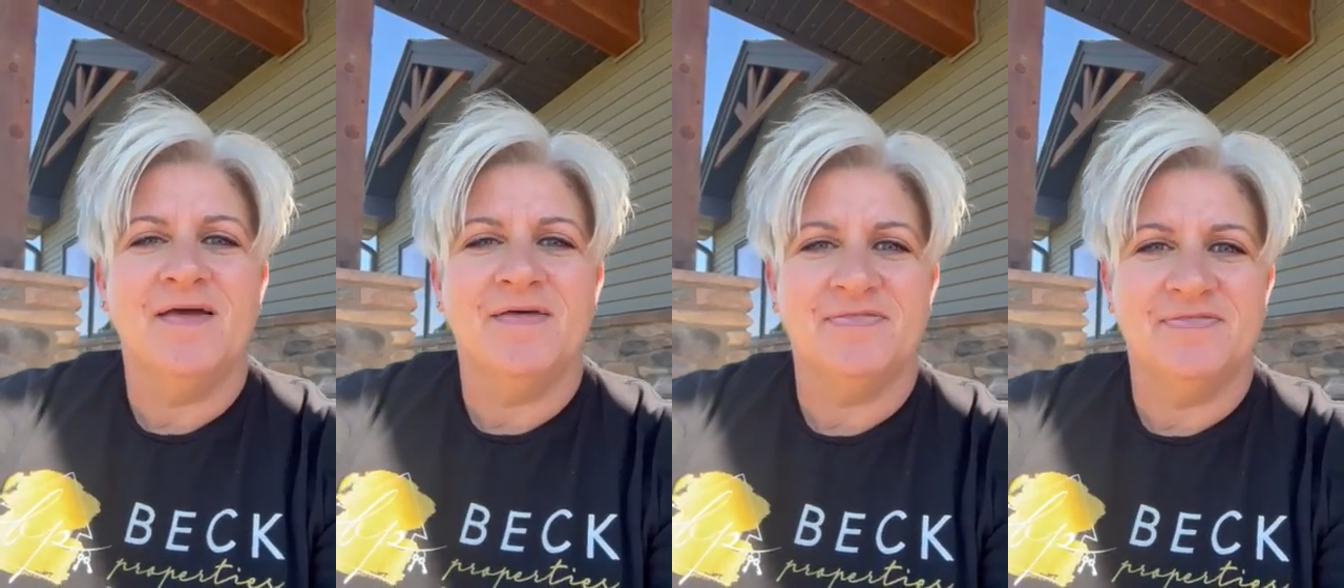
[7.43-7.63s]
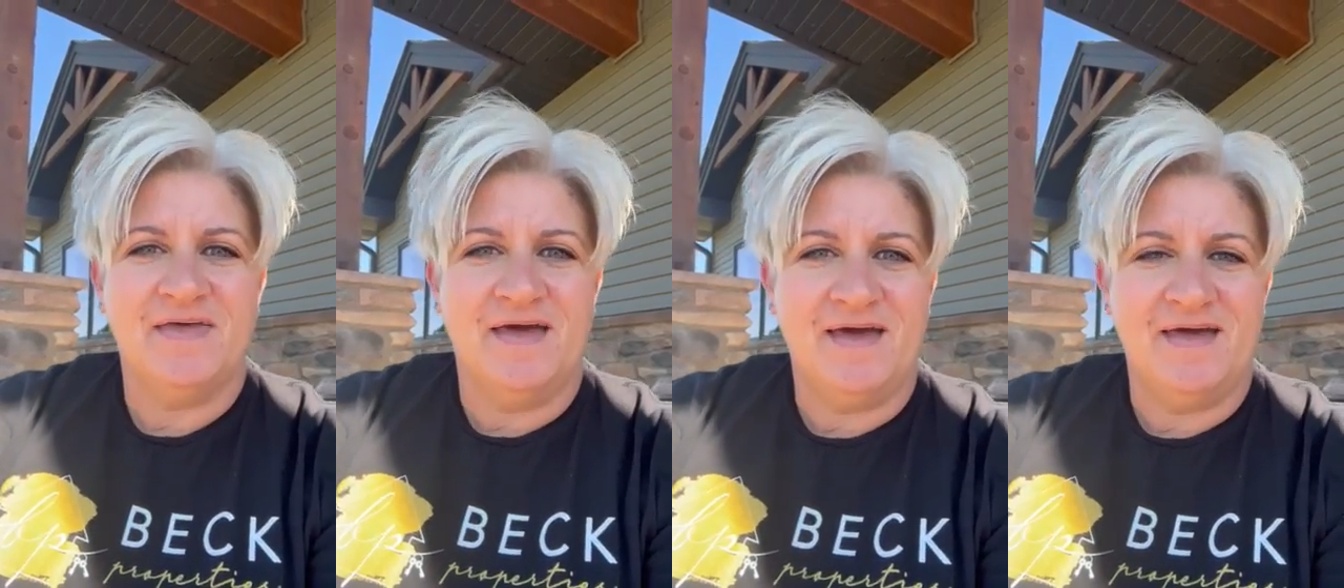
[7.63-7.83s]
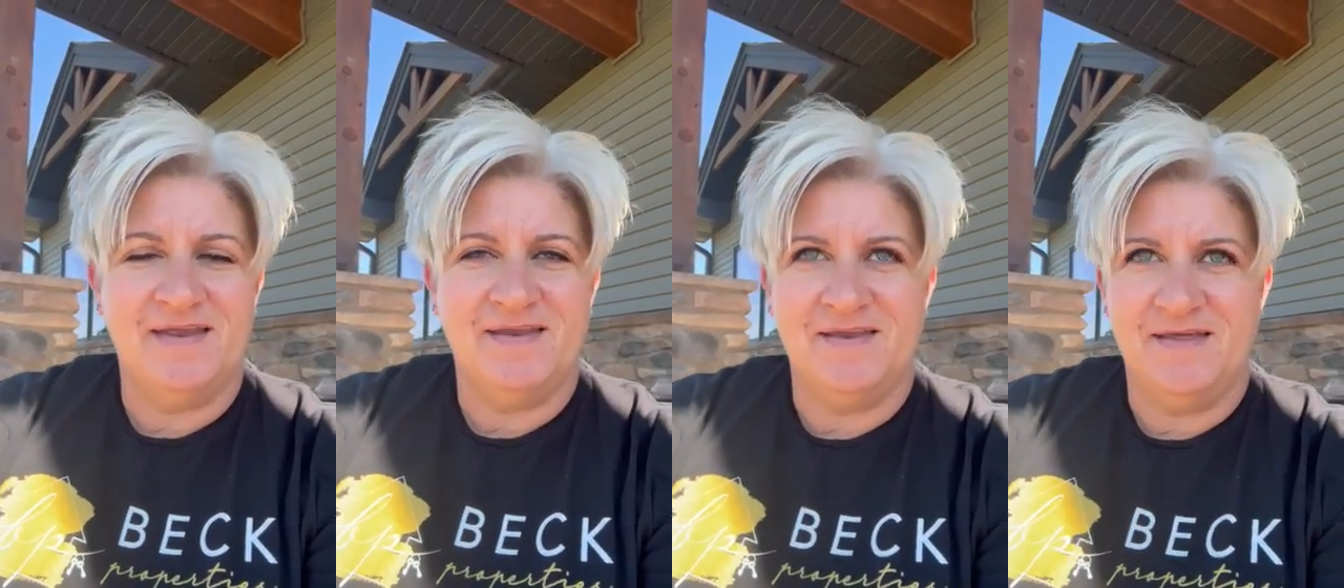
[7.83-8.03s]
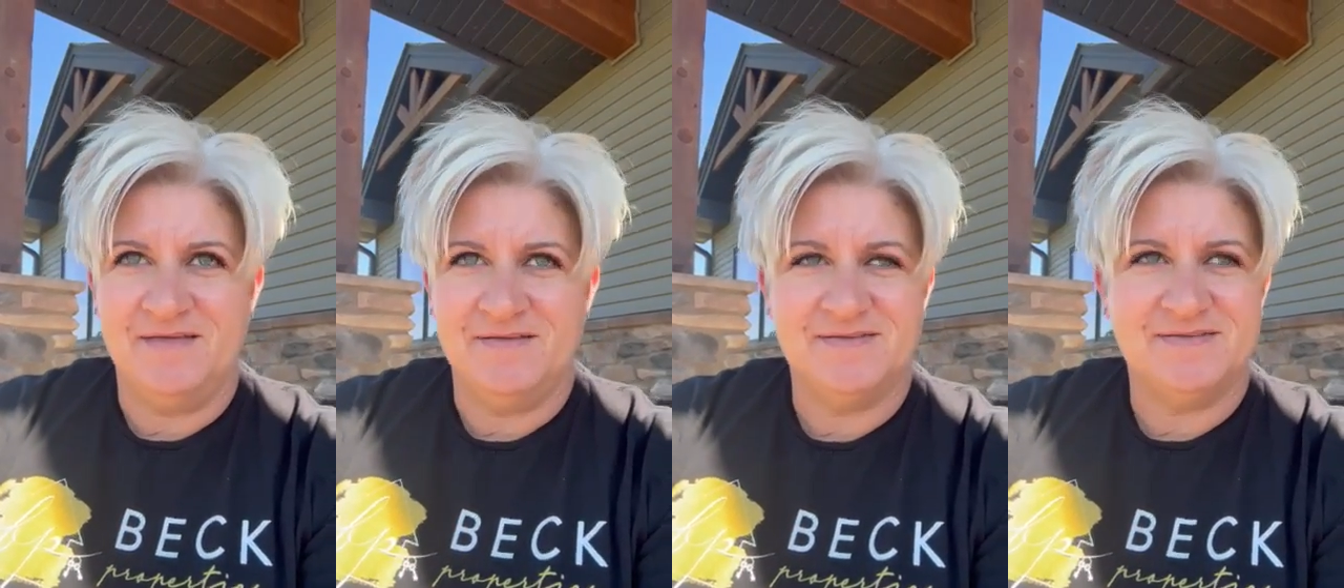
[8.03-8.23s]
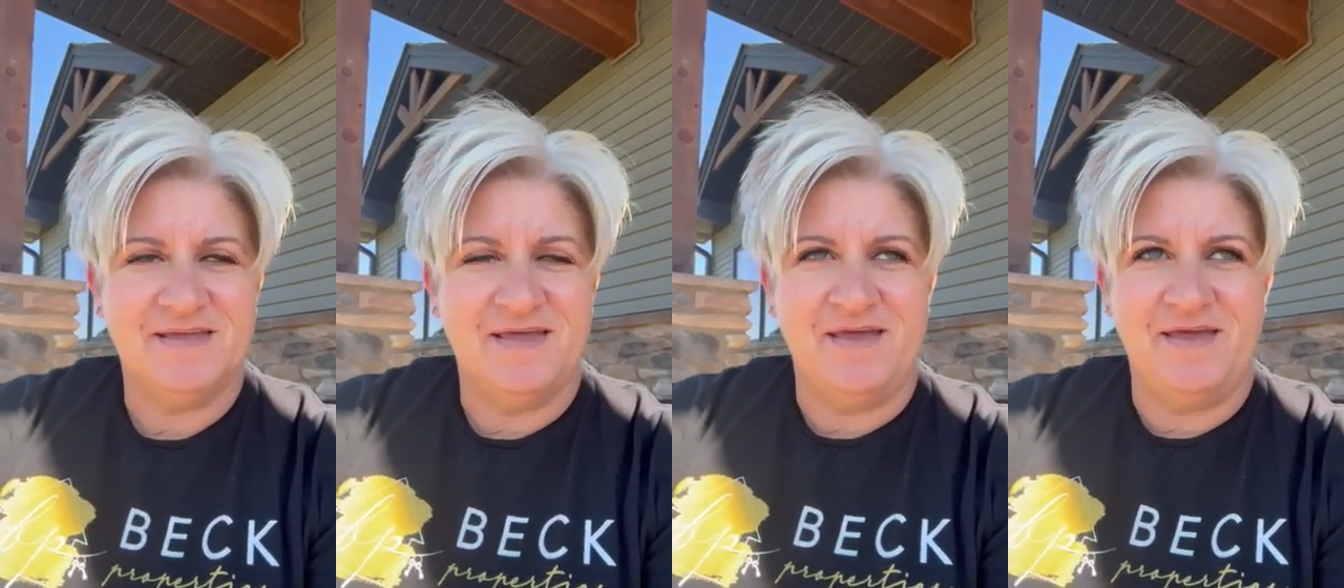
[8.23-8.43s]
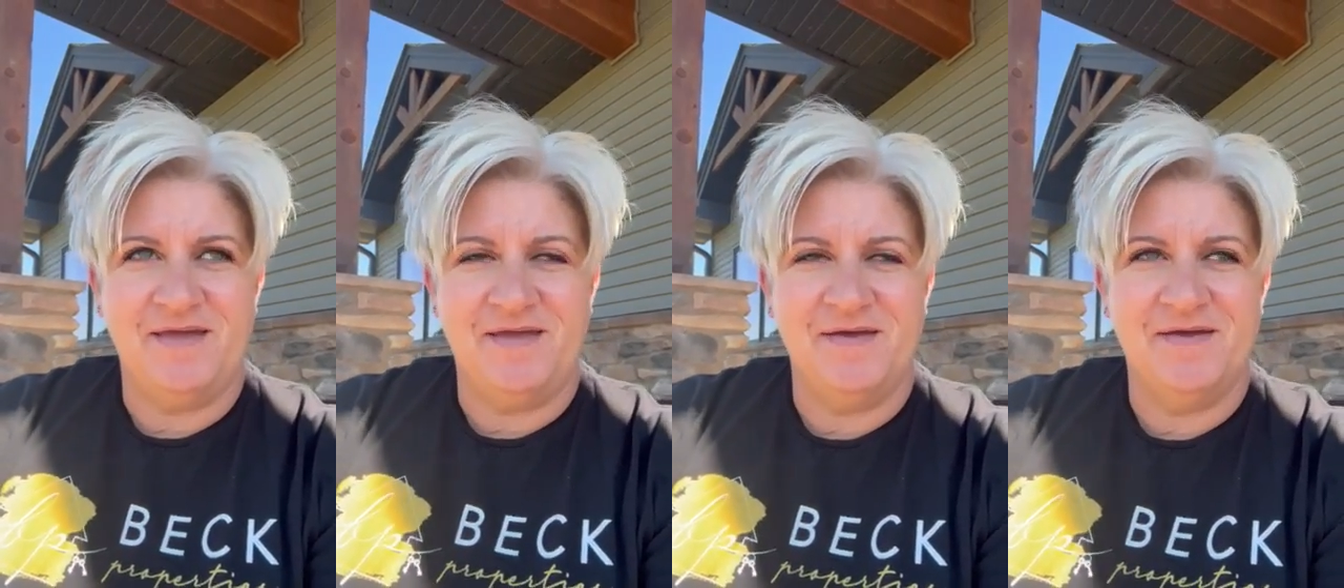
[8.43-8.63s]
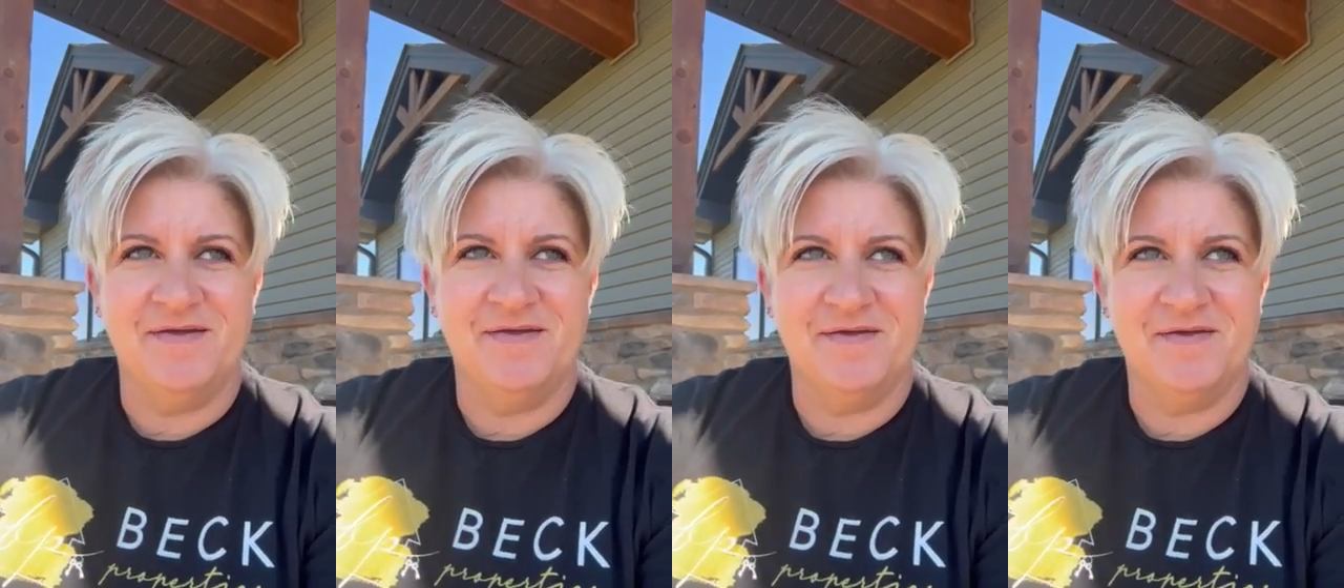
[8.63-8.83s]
That is a